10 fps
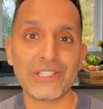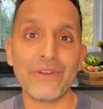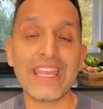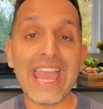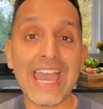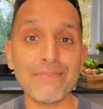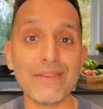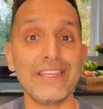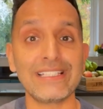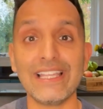So it can
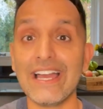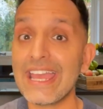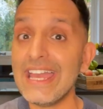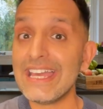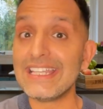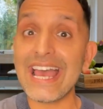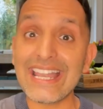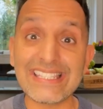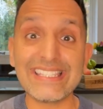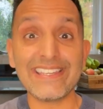be things like
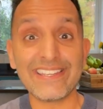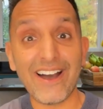dancing,